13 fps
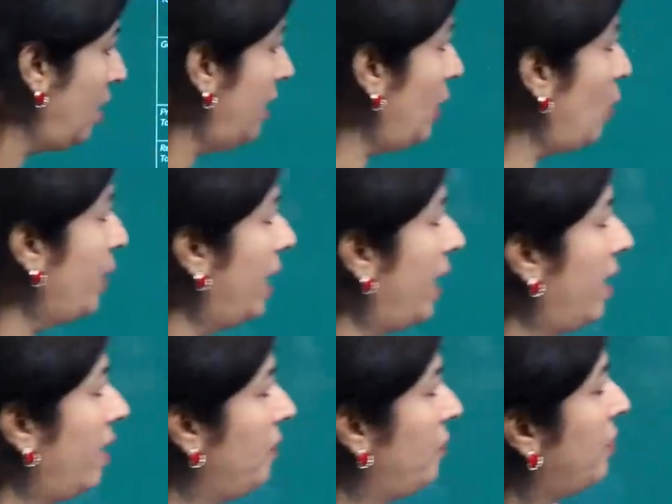Now we
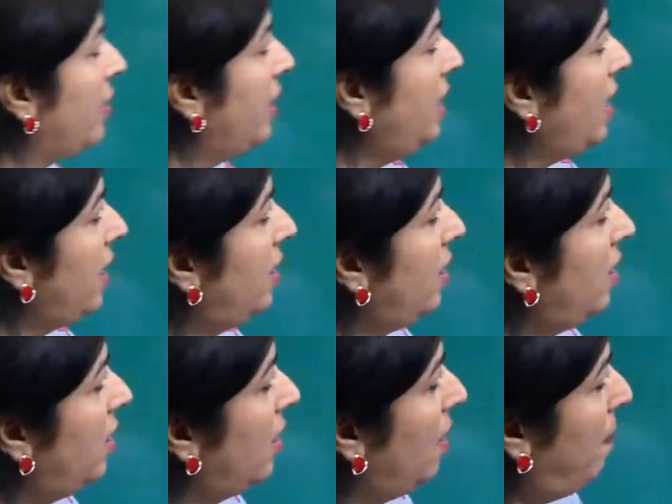have
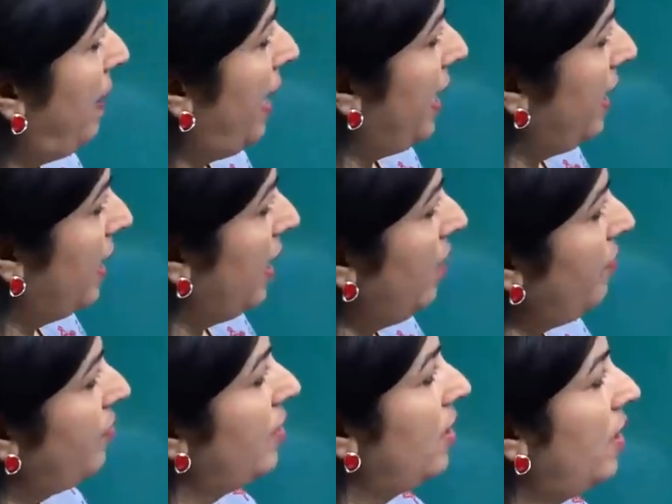another
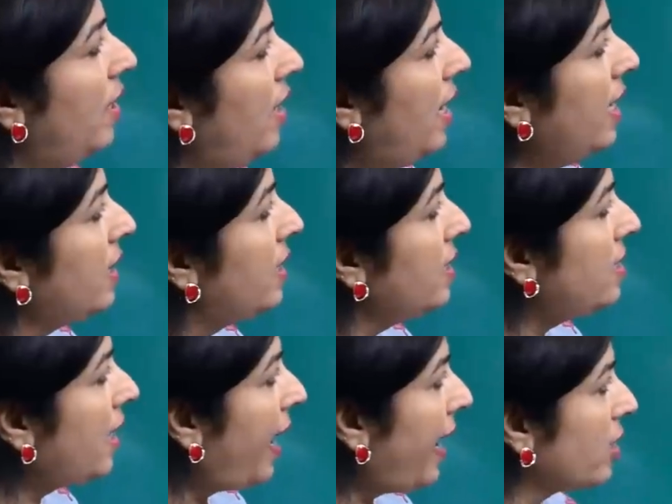paragraph, and
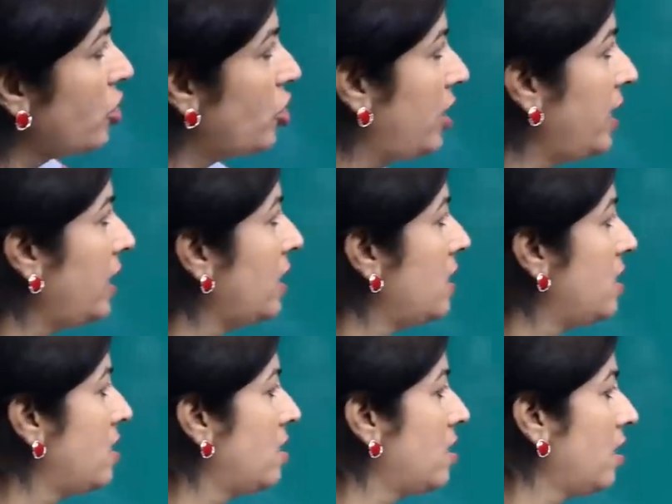this actually
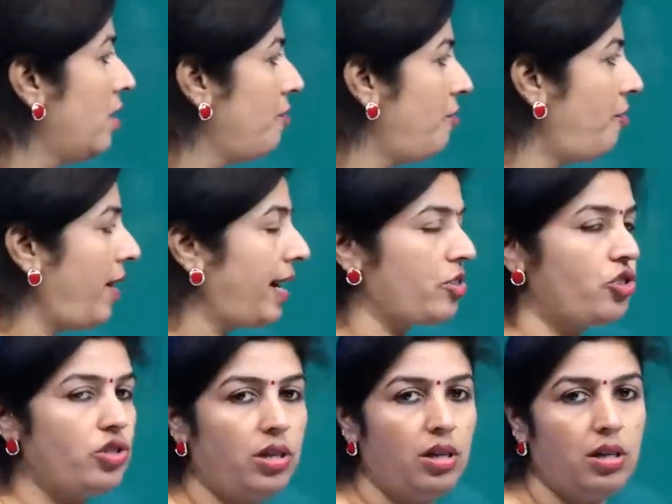is a
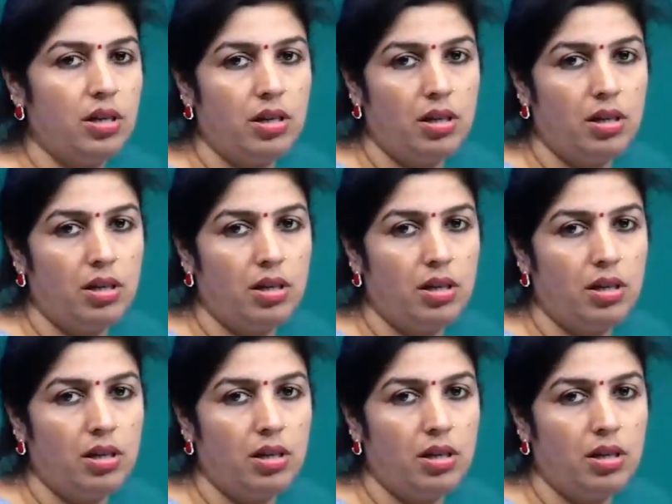factual